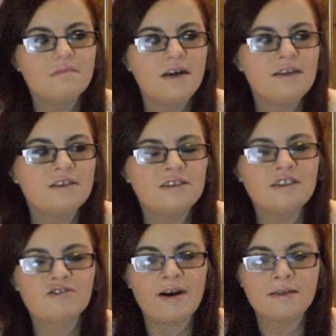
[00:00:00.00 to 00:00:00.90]
and
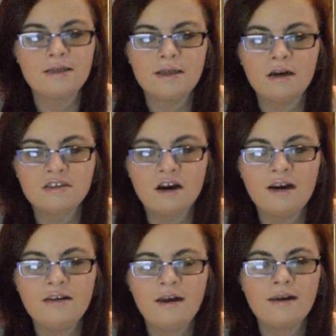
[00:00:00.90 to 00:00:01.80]
just gradually I
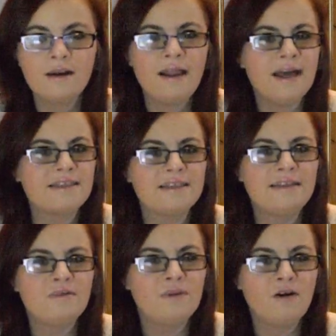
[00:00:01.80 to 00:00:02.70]
started like collecting a
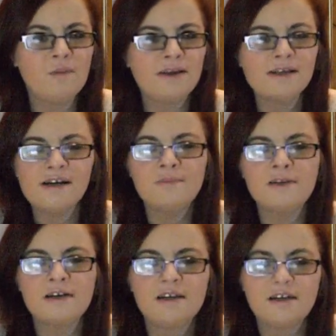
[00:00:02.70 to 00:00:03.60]
little bit of makeup
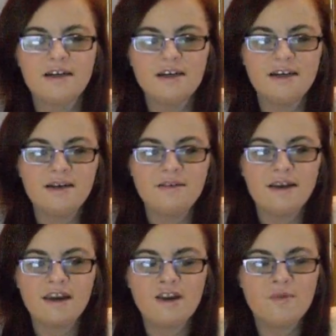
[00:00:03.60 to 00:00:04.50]
and
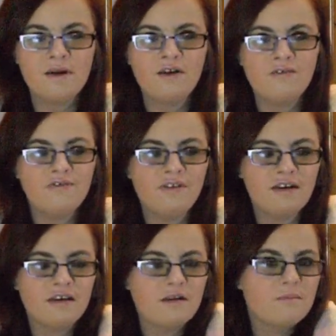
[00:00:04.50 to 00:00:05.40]
like you know a bit of like